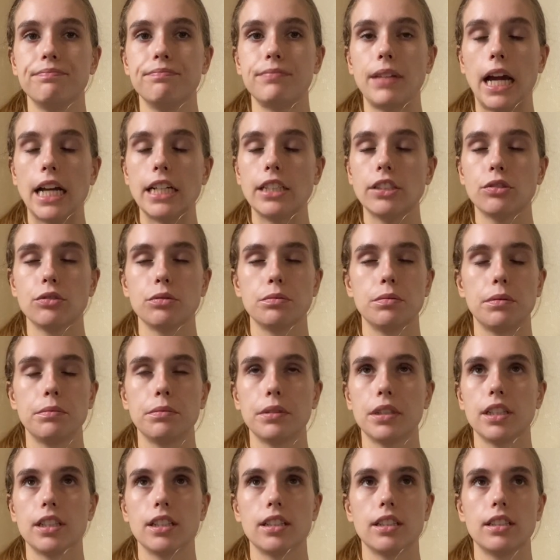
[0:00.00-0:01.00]
I just
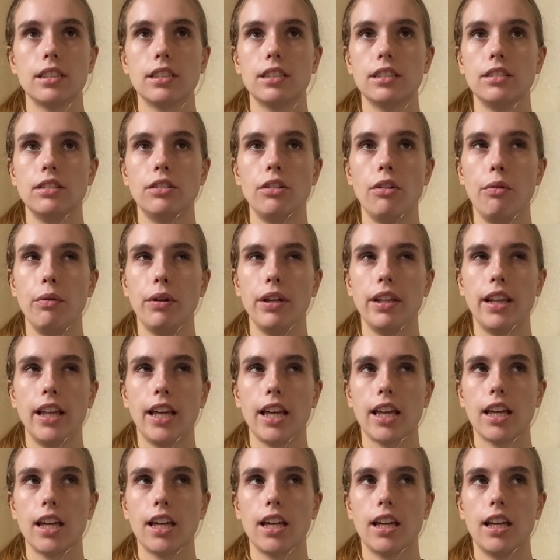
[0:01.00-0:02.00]
remember knowing
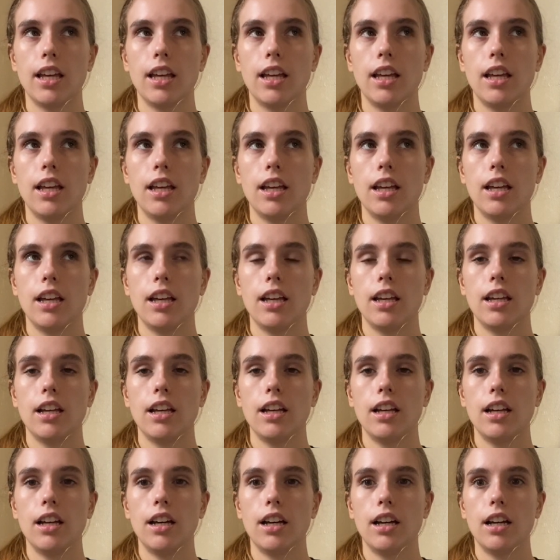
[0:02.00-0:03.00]
like
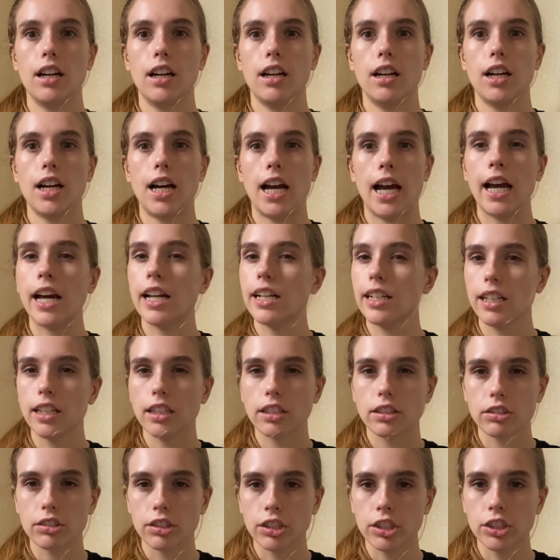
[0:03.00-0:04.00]
I had to get
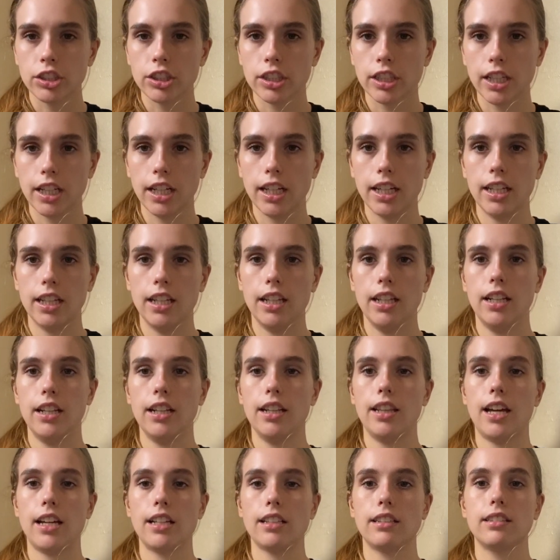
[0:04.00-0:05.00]
surgery and
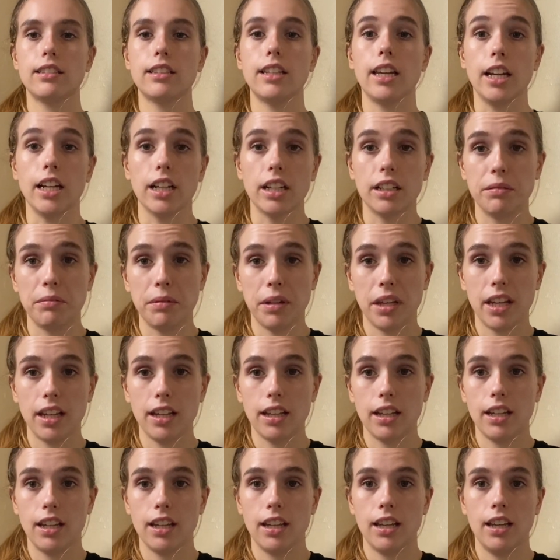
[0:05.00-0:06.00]
that scared me,
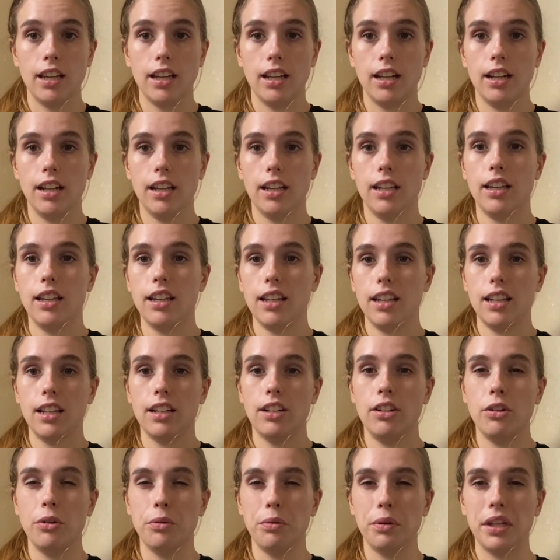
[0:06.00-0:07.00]
and
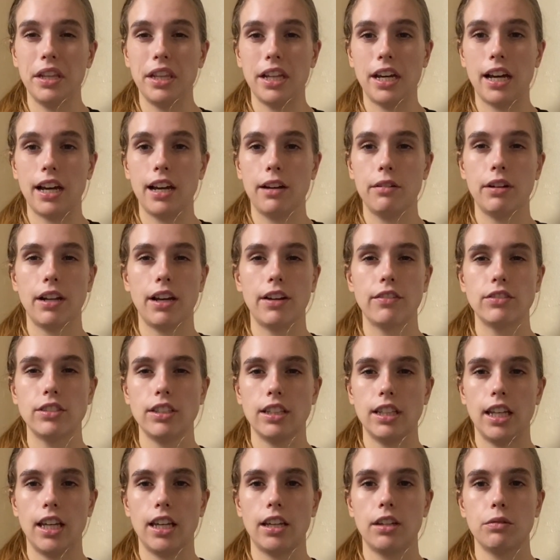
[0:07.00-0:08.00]
knowing that I would have to
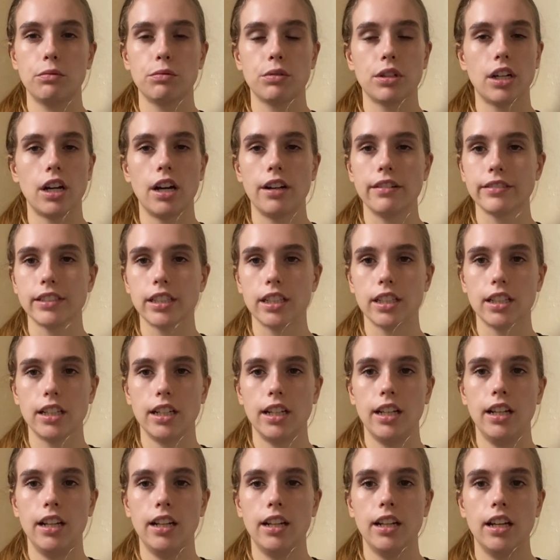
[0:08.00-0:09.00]
like recover,
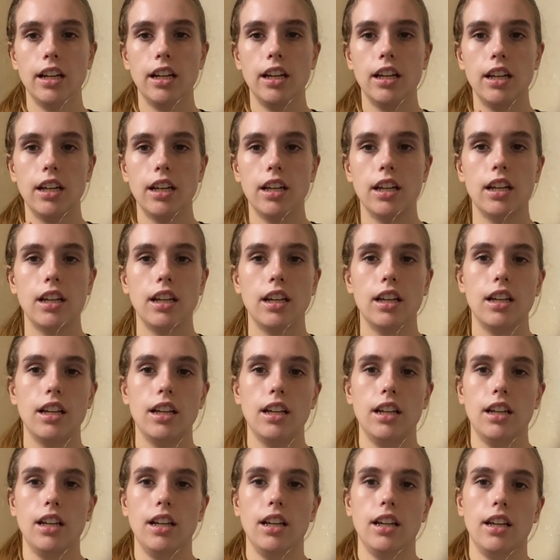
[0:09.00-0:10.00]
and
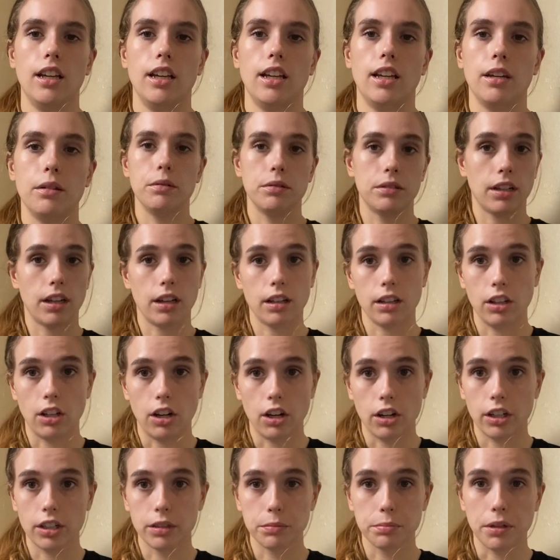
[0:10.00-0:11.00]
it like a
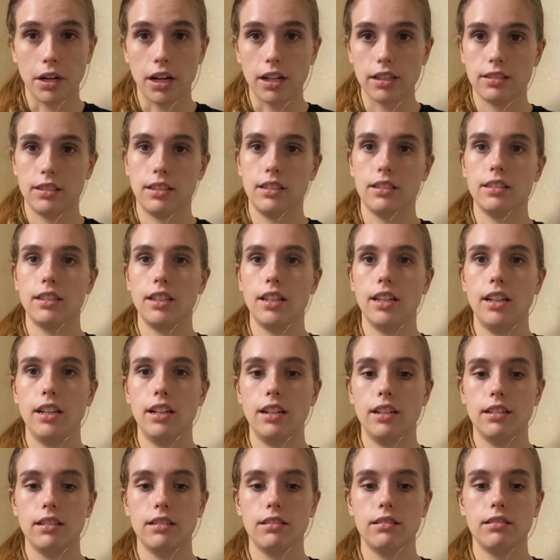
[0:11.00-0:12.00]
longer process than
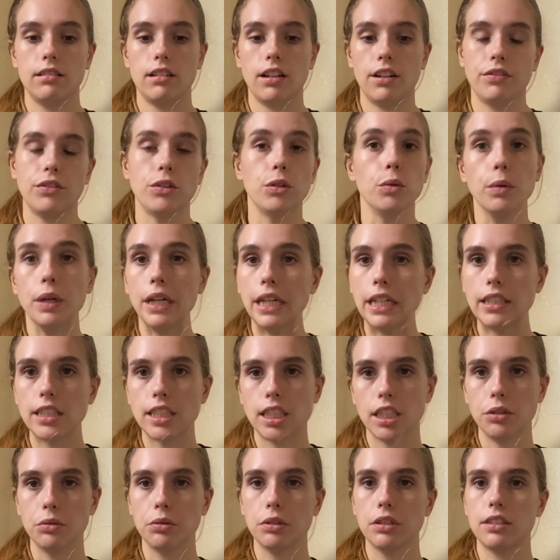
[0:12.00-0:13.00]
a few weeks.
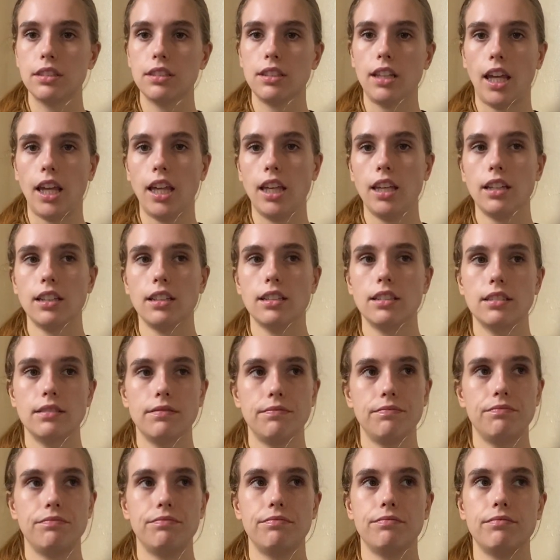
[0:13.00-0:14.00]
It was like
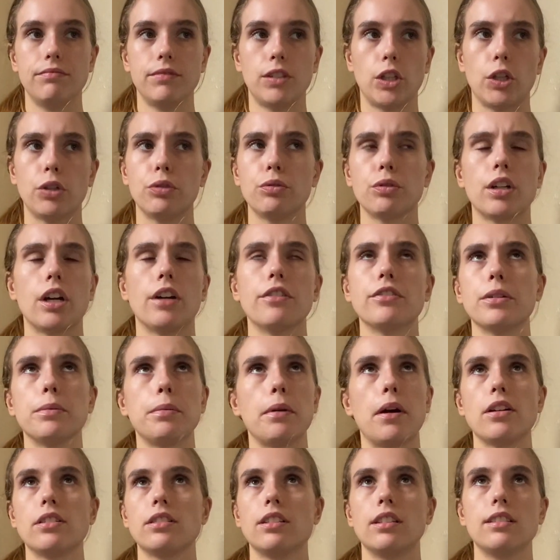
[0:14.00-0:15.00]
the recovery
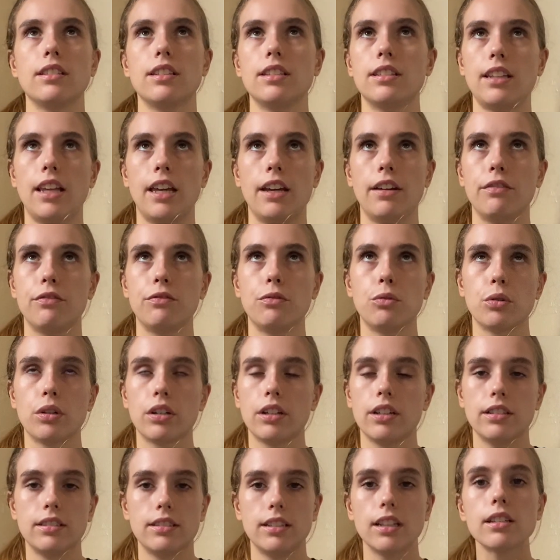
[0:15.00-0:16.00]
process is like 4
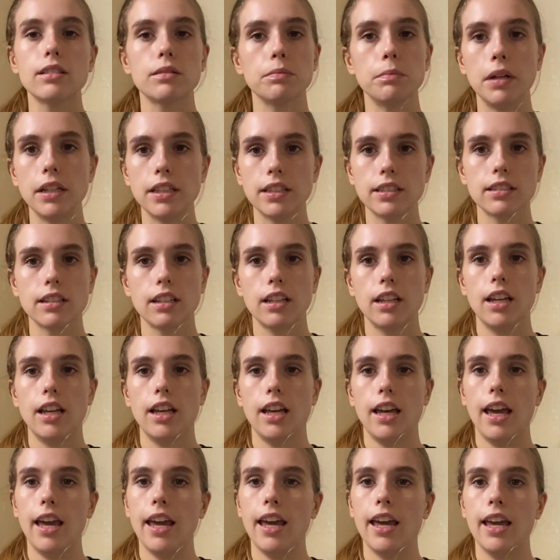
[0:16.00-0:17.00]
to 6 months,
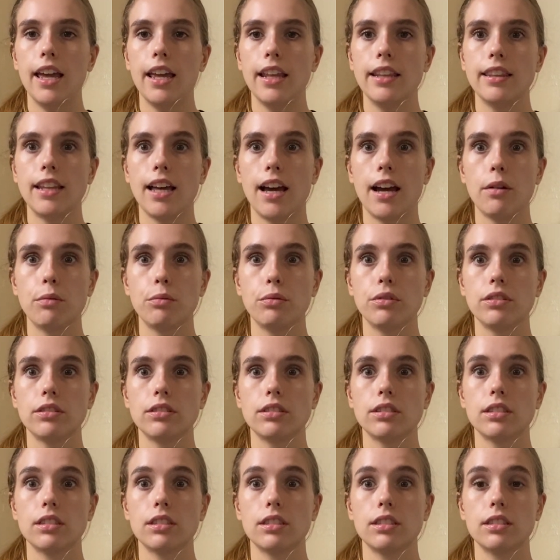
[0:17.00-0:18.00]
and that
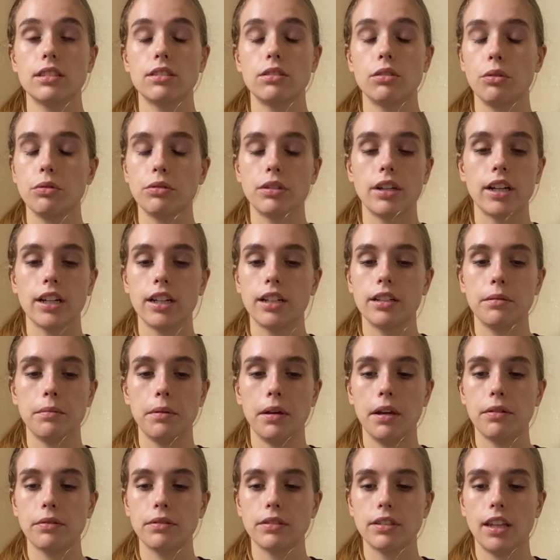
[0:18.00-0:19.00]
was so scary to me.
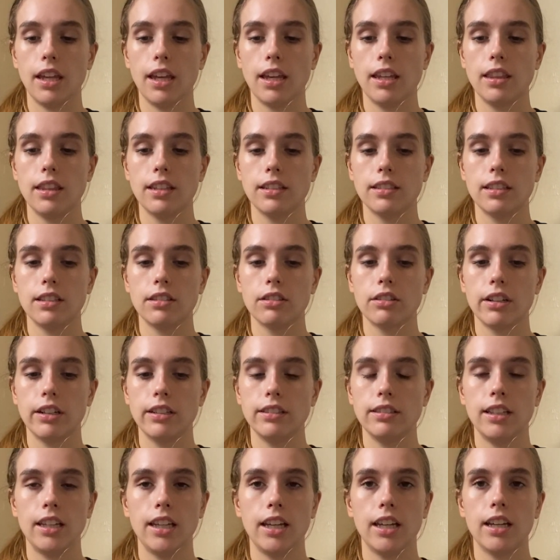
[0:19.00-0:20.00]
I was like, this is
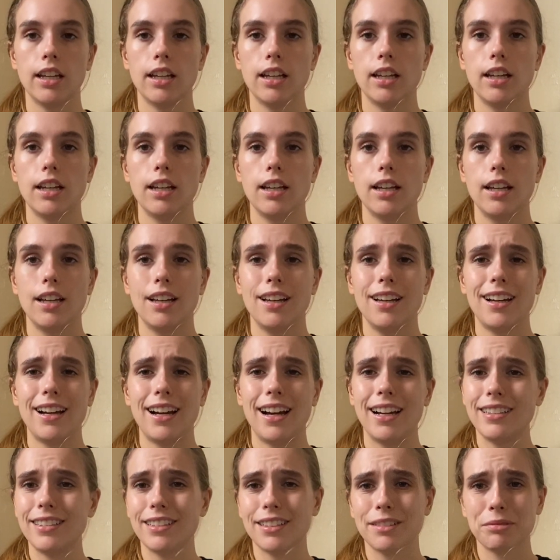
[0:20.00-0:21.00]
crazy.
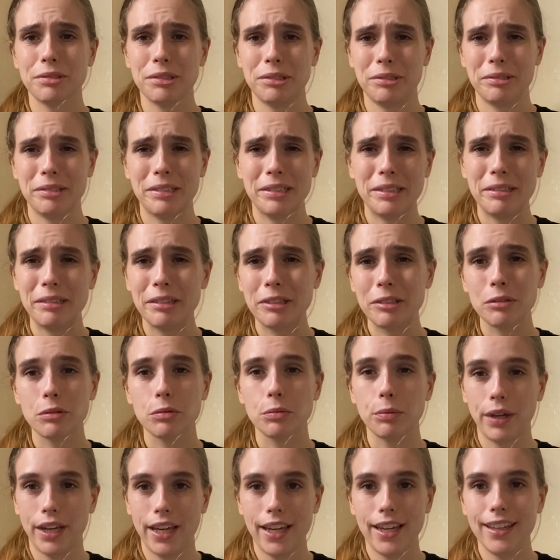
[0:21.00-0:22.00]
I just was trying to lose
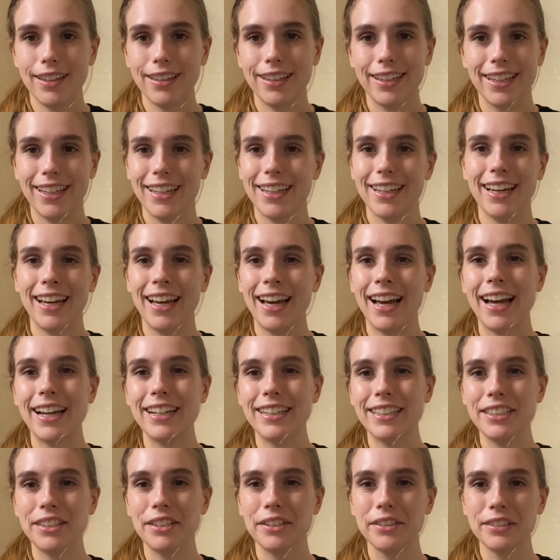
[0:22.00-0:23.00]
weight. Like I
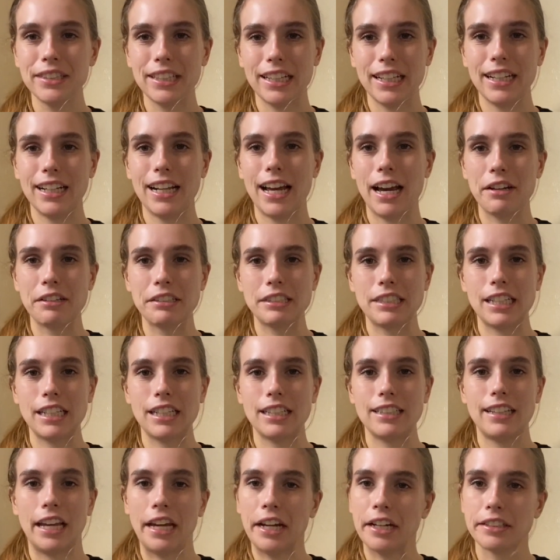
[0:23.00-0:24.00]
didn't know that I was gonna
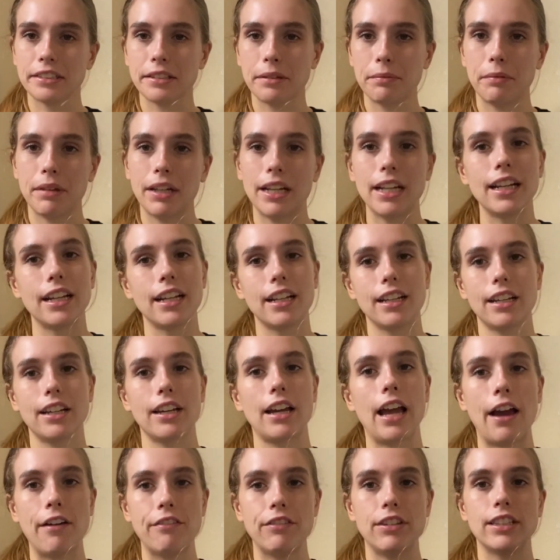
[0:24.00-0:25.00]
tear something and
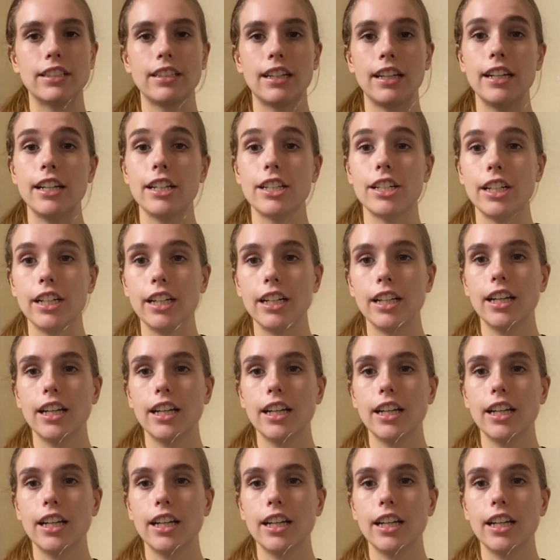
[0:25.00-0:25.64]
have this condition.